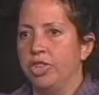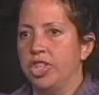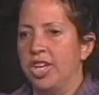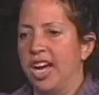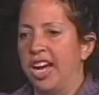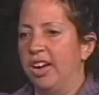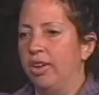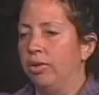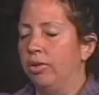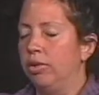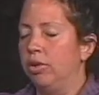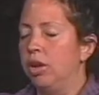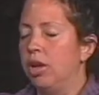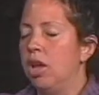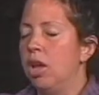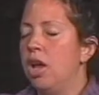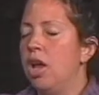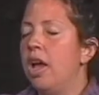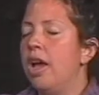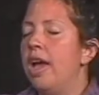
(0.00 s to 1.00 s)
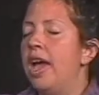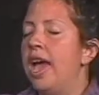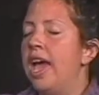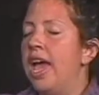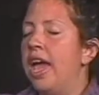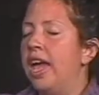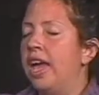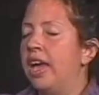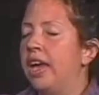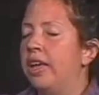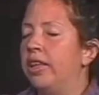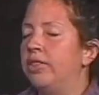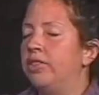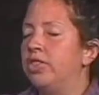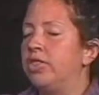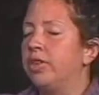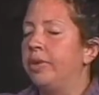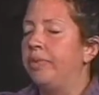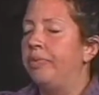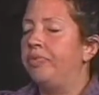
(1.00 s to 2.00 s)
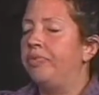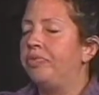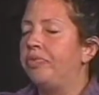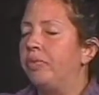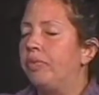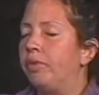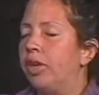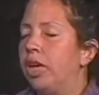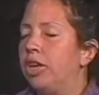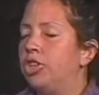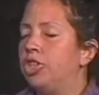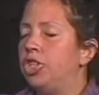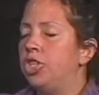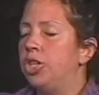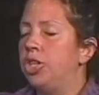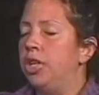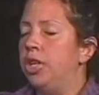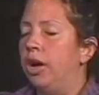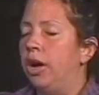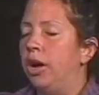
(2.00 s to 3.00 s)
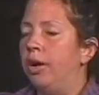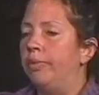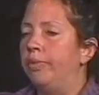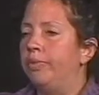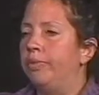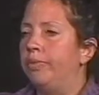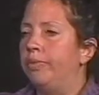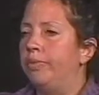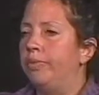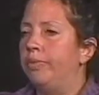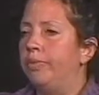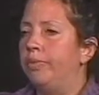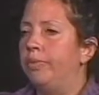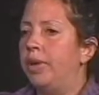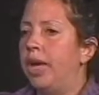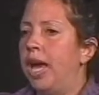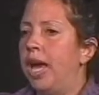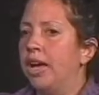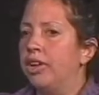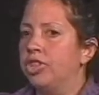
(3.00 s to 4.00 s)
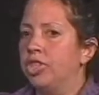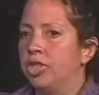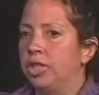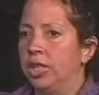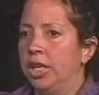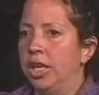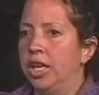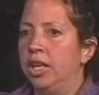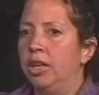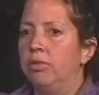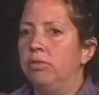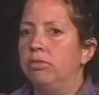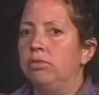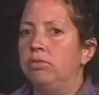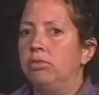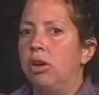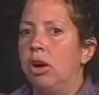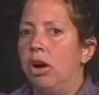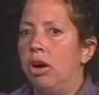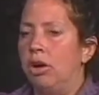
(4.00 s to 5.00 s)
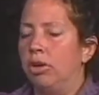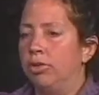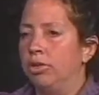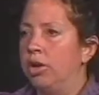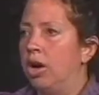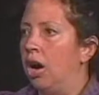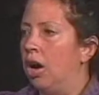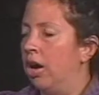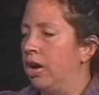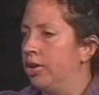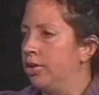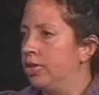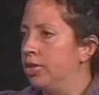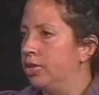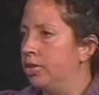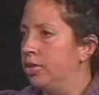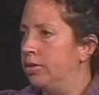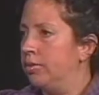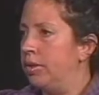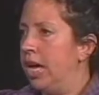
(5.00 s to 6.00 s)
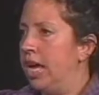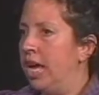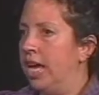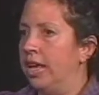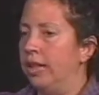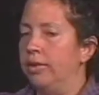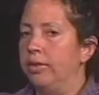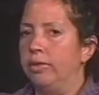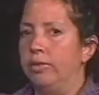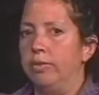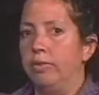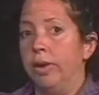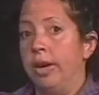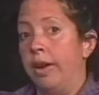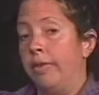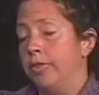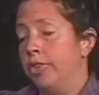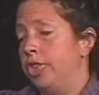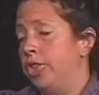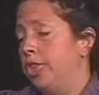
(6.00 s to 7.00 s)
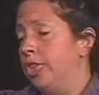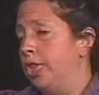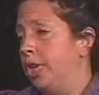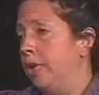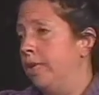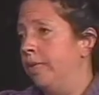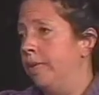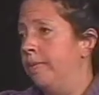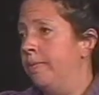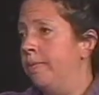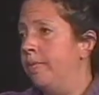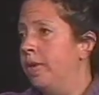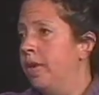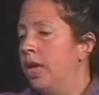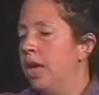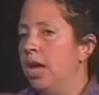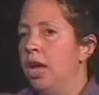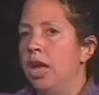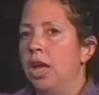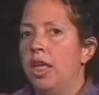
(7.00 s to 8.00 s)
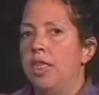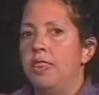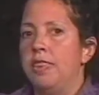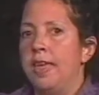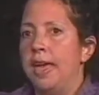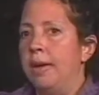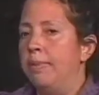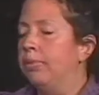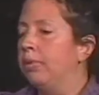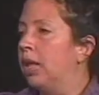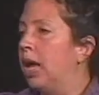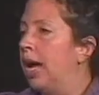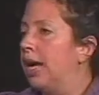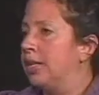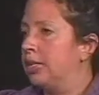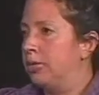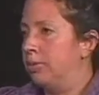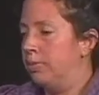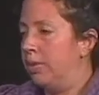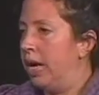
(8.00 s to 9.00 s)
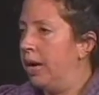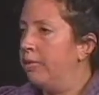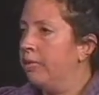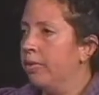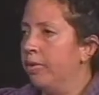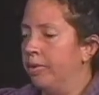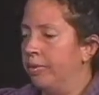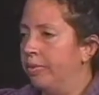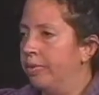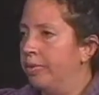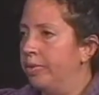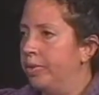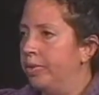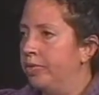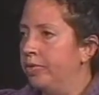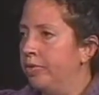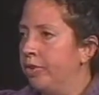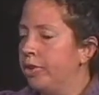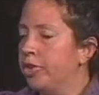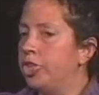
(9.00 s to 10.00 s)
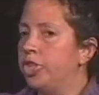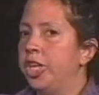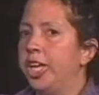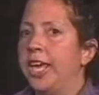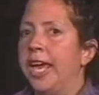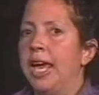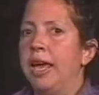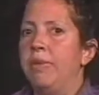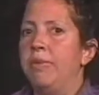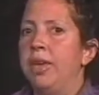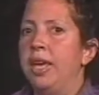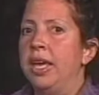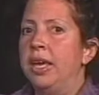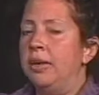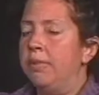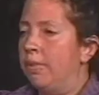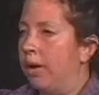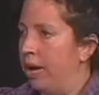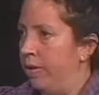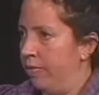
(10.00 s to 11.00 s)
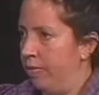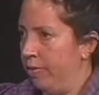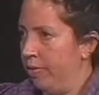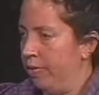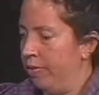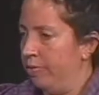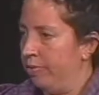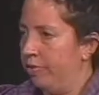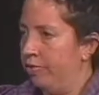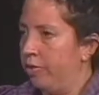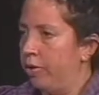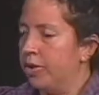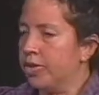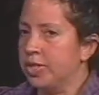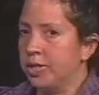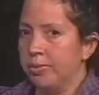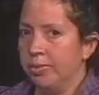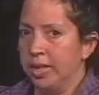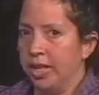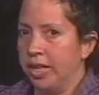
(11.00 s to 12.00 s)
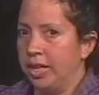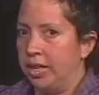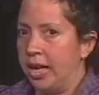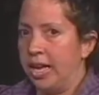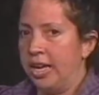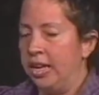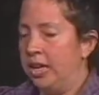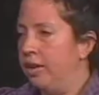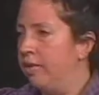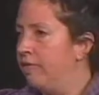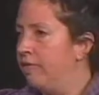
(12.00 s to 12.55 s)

child. And she actually called guards, and whatever she told them, they blocked my room. First, she came in my room forcibly. I didn't